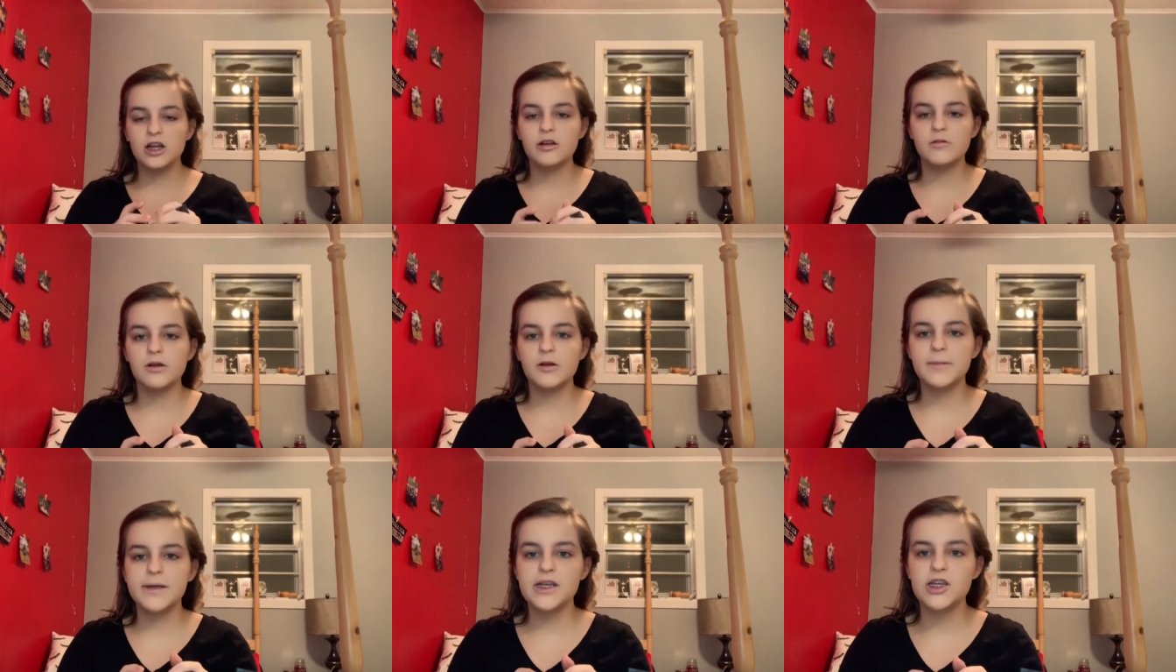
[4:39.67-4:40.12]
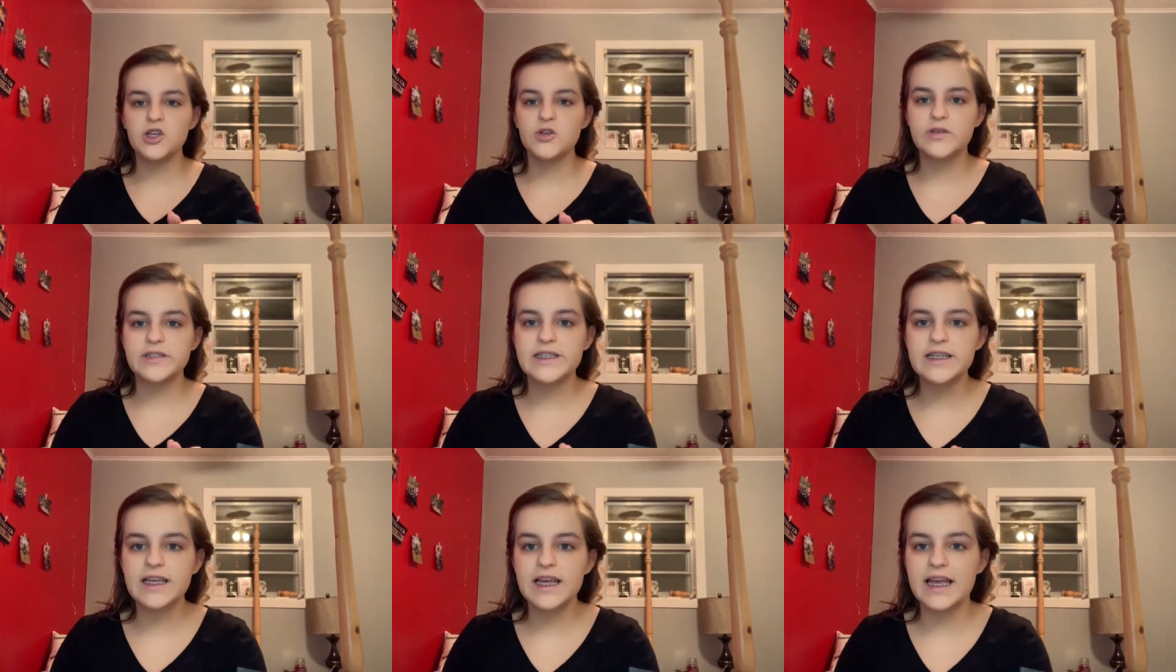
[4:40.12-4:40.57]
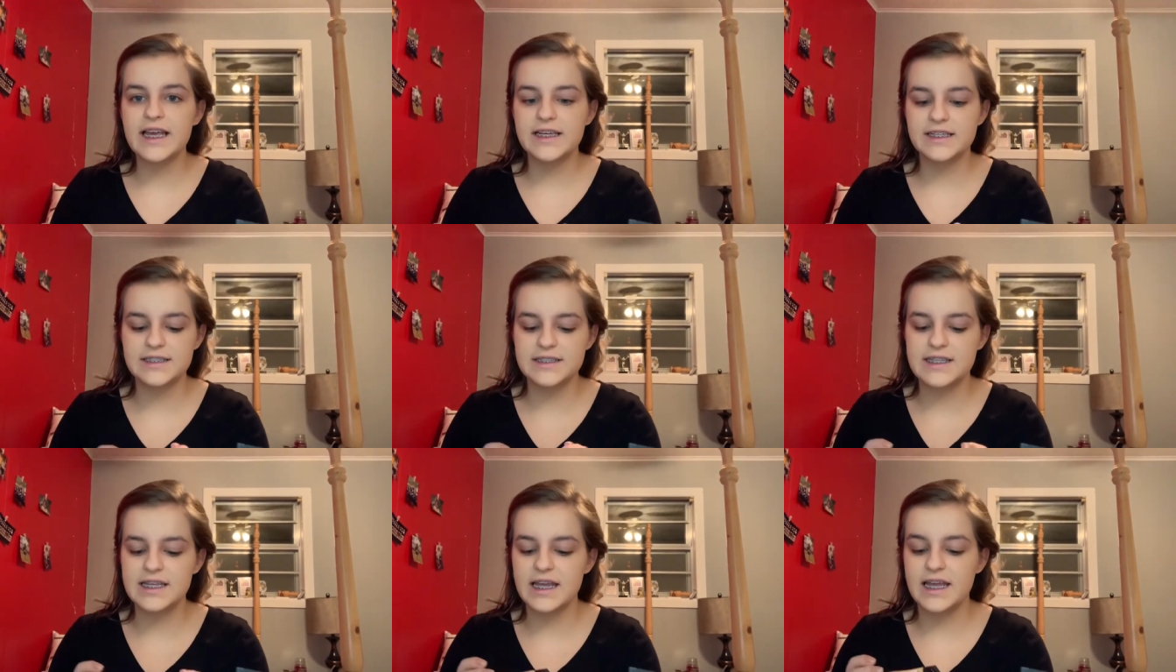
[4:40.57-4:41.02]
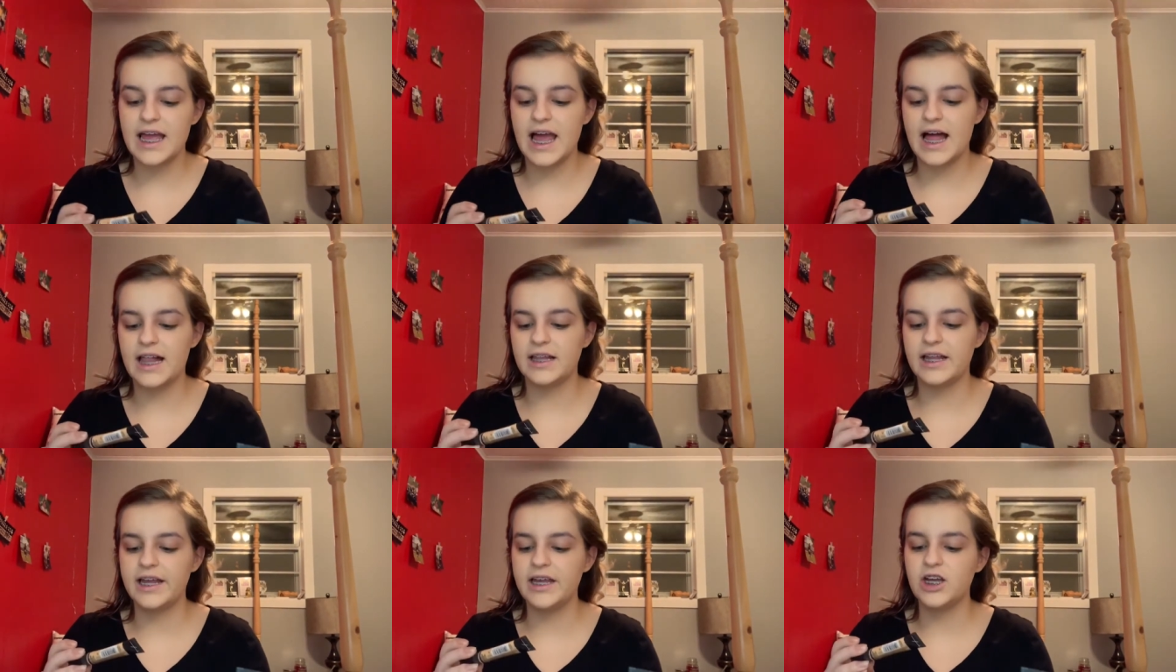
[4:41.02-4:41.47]
I'm going to be using is the
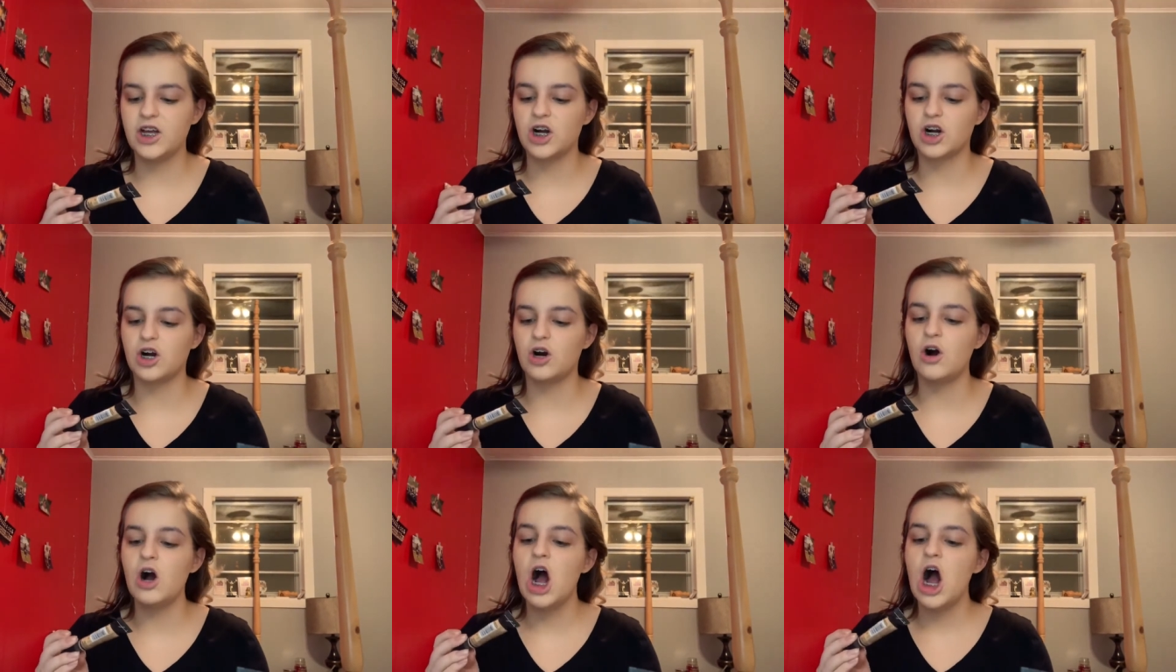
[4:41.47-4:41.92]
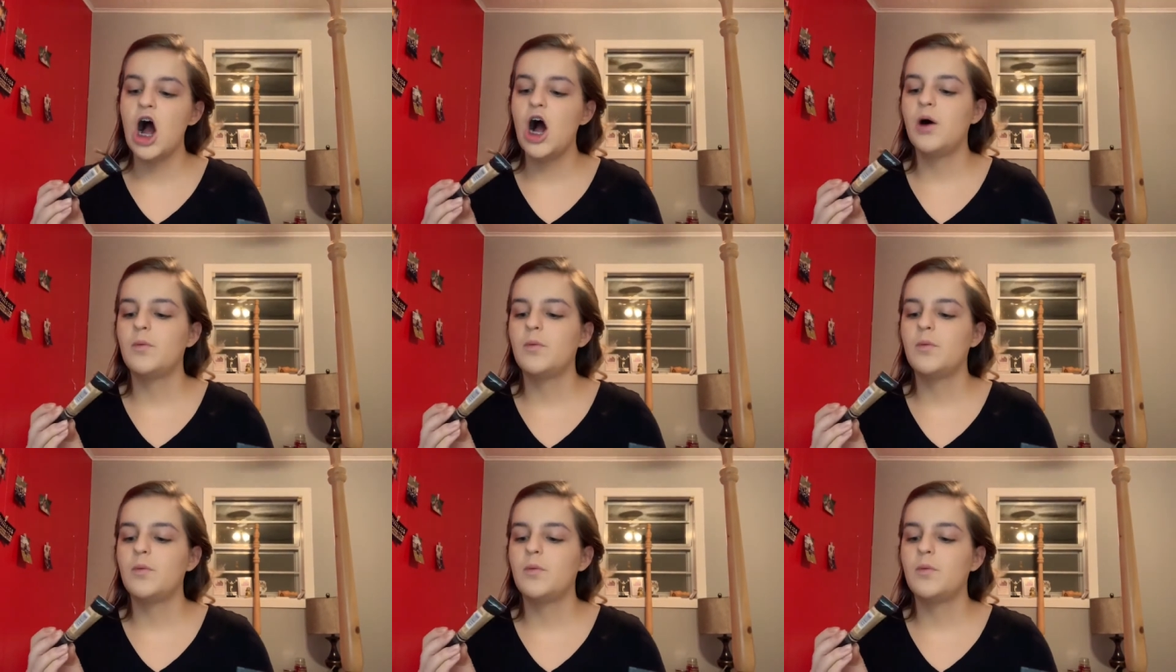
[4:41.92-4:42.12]
LA Girl